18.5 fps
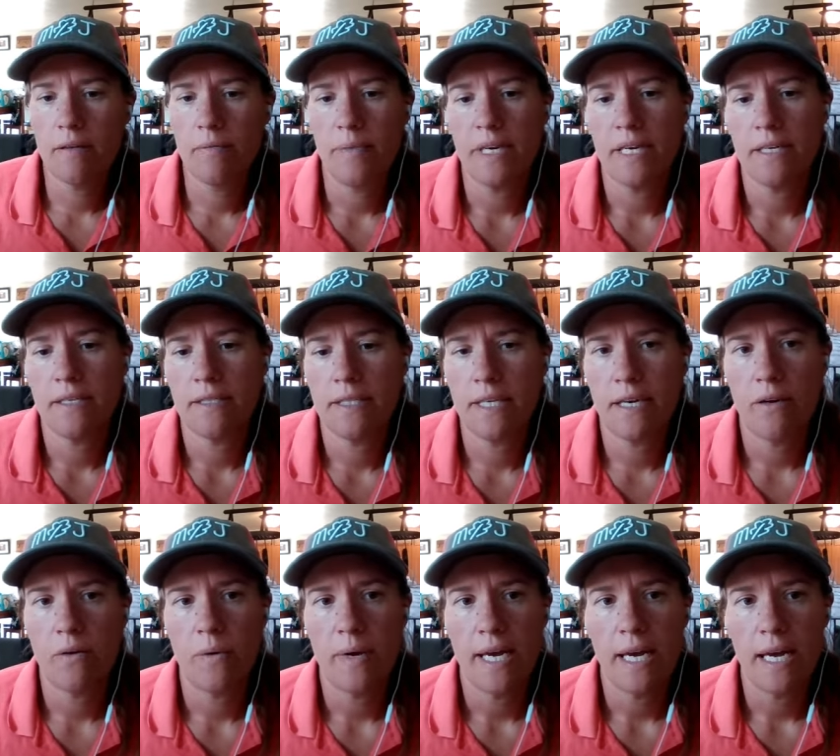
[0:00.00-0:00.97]
the biggest
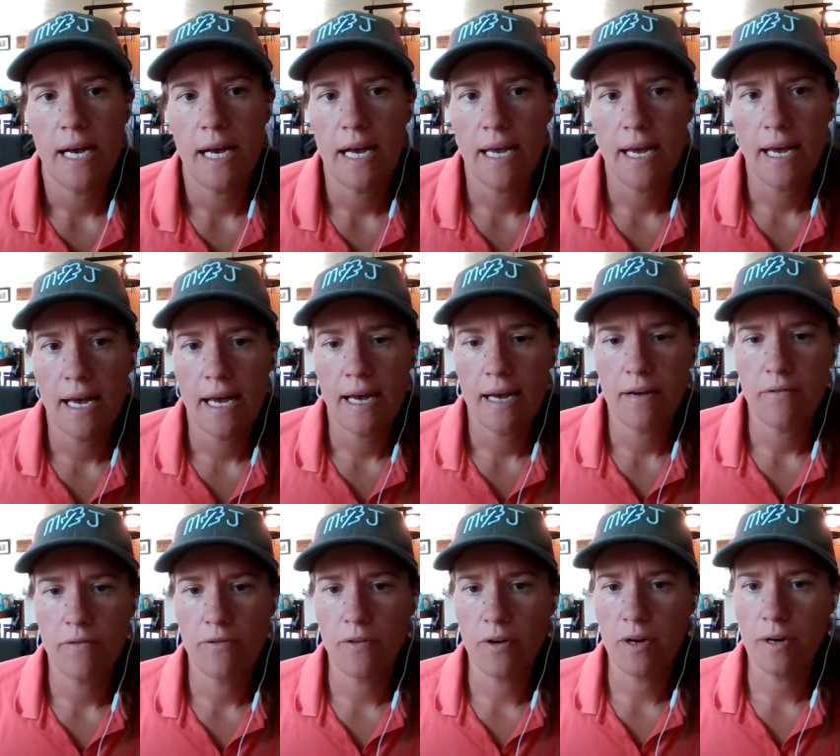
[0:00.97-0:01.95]
takeaway I
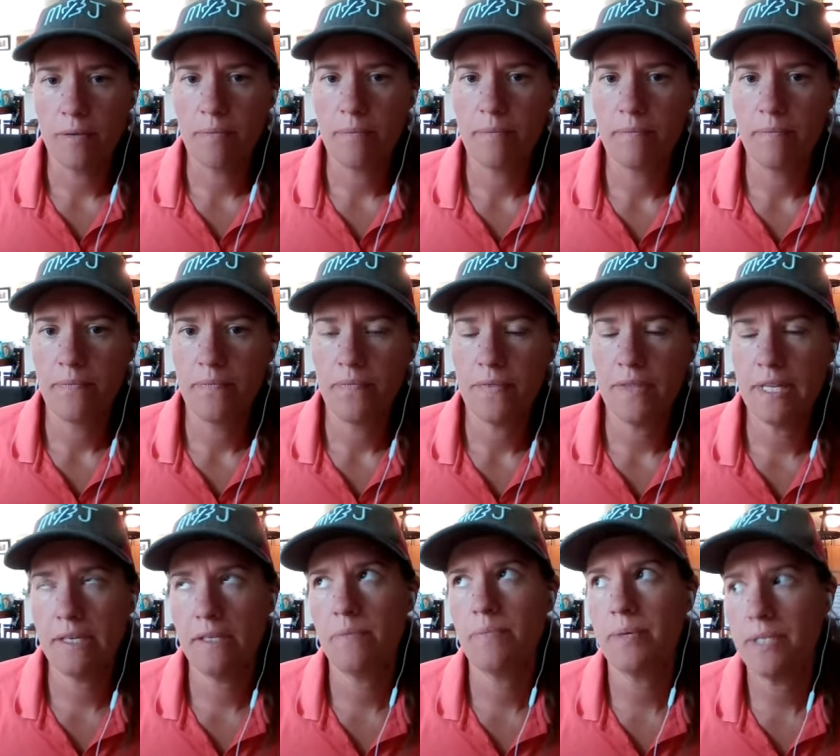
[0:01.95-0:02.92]
had from
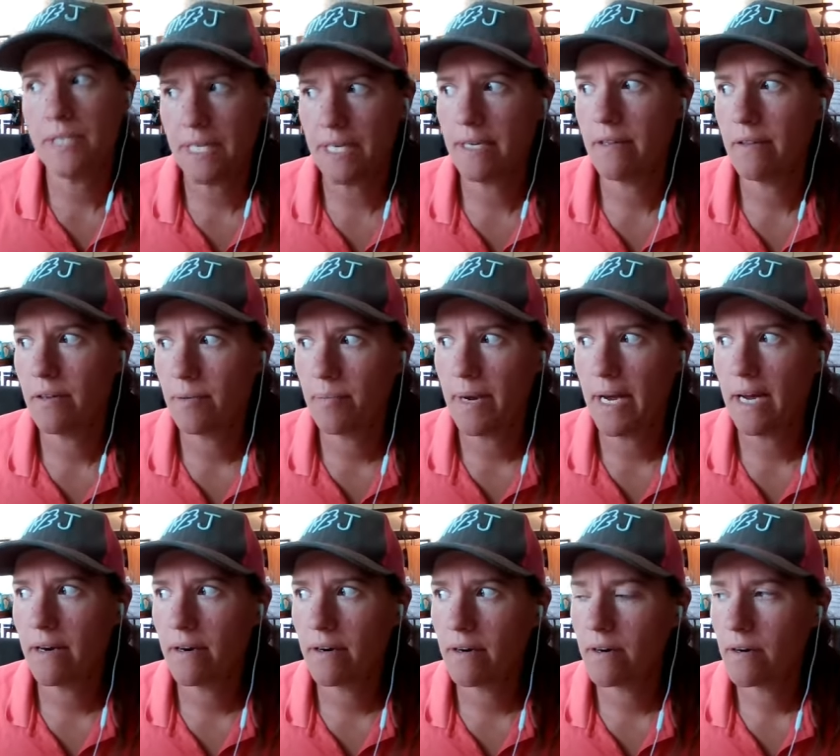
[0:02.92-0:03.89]
this particular
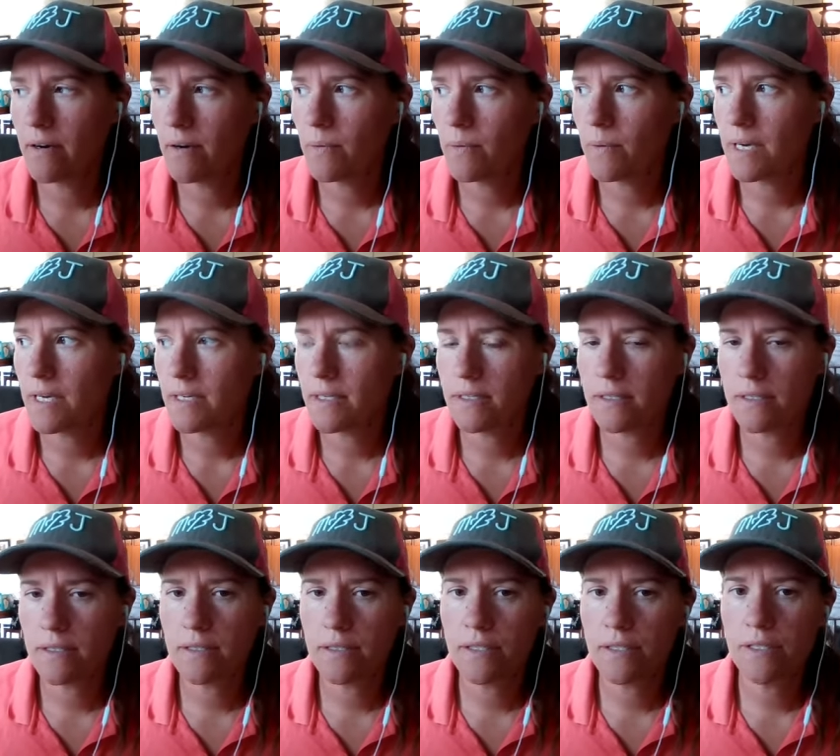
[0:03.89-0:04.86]
pattern
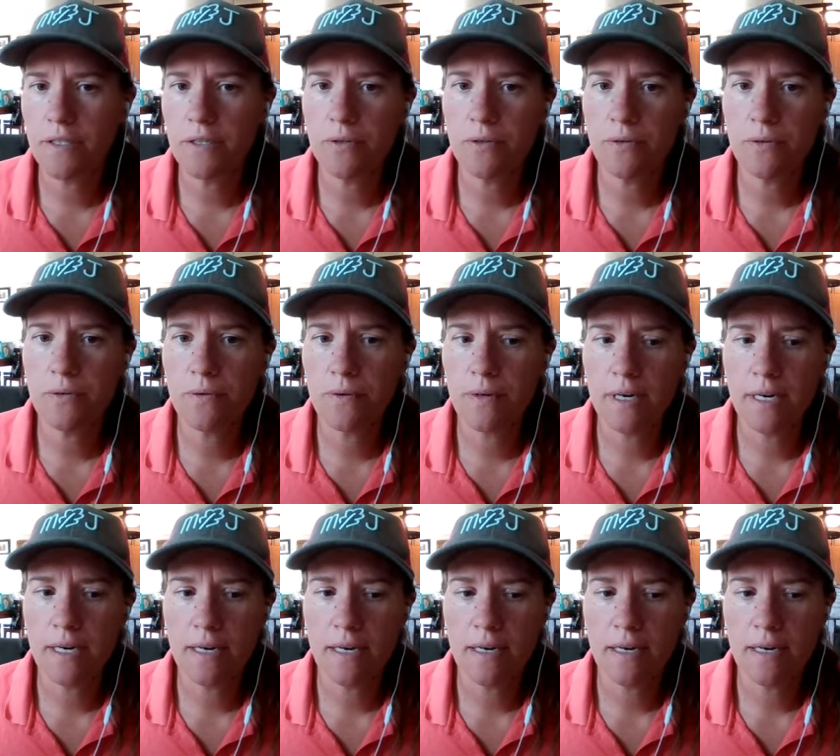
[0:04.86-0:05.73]
was to,